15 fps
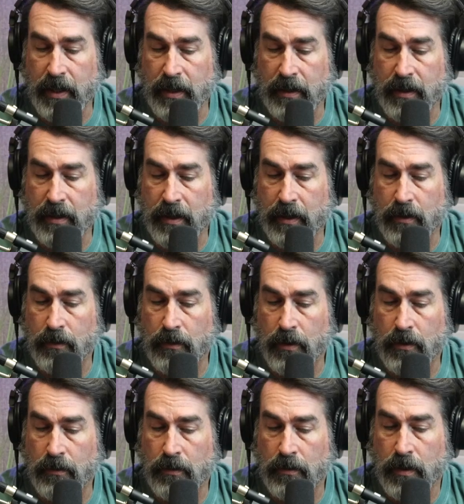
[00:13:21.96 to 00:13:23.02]
anything I don't
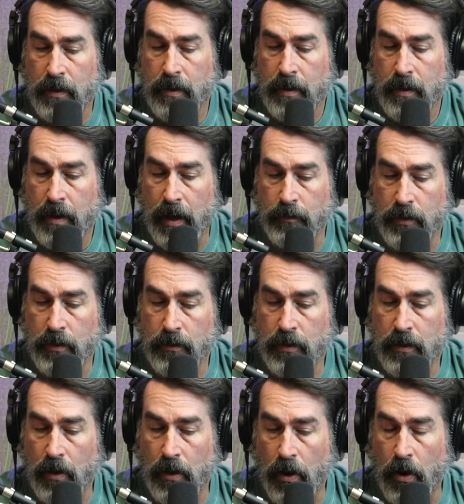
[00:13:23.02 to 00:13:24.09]
own. I'm
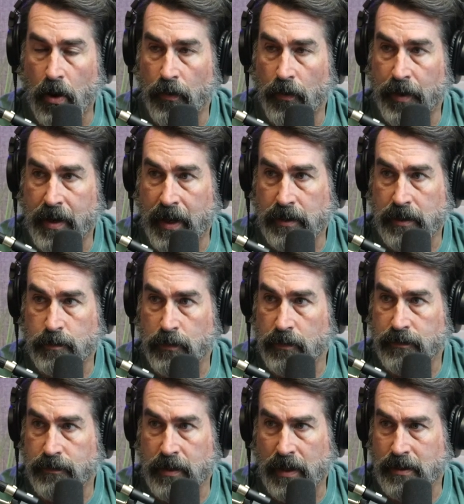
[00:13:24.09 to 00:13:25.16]
doing all the dance
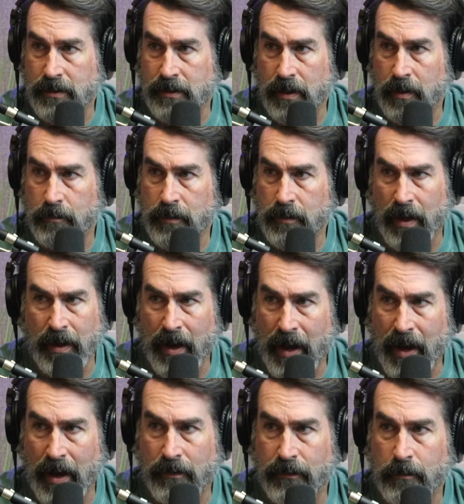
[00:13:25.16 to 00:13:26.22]
moves. Not some, not
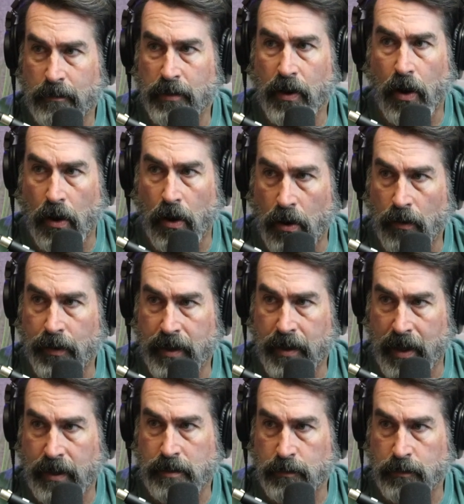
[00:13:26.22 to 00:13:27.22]
half, but all the dance